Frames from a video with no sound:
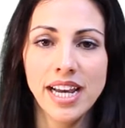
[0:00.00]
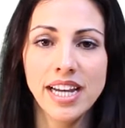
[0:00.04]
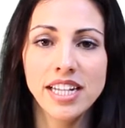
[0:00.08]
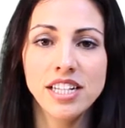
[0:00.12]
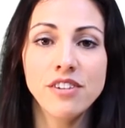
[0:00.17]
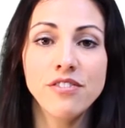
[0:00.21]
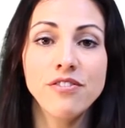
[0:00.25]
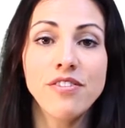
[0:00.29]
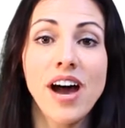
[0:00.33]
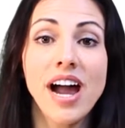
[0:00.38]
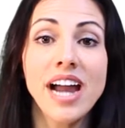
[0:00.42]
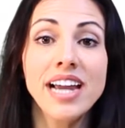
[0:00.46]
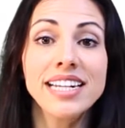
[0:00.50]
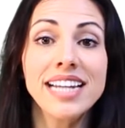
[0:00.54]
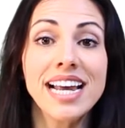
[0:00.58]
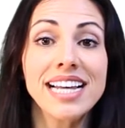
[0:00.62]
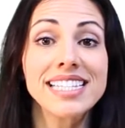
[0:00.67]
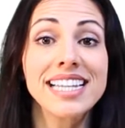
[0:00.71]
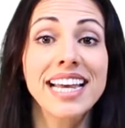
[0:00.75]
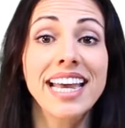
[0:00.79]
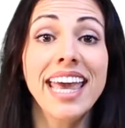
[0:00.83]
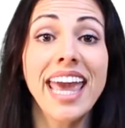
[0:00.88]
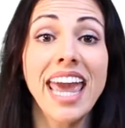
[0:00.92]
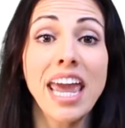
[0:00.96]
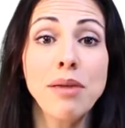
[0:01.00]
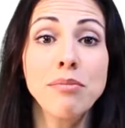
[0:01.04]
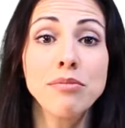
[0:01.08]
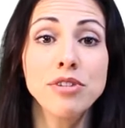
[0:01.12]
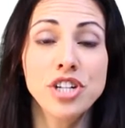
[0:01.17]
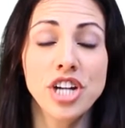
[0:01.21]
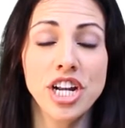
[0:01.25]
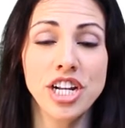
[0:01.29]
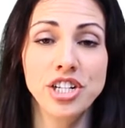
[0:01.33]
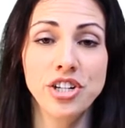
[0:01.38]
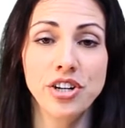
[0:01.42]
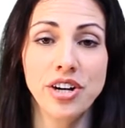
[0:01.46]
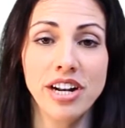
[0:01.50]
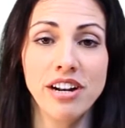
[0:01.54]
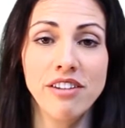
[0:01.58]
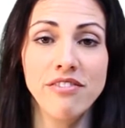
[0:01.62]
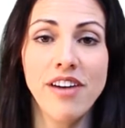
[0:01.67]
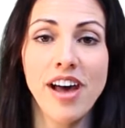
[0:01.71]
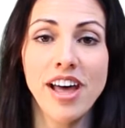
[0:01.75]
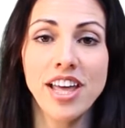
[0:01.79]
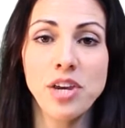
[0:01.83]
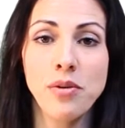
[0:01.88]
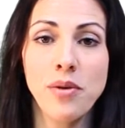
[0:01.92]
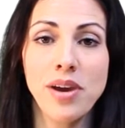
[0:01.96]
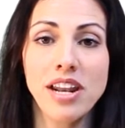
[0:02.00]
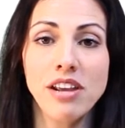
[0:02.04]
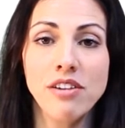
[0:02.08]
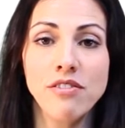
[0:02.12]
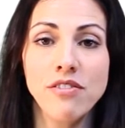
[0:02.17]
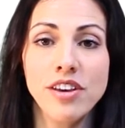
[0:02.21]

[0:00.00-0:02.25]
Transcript: Defined as a game changer in evaluating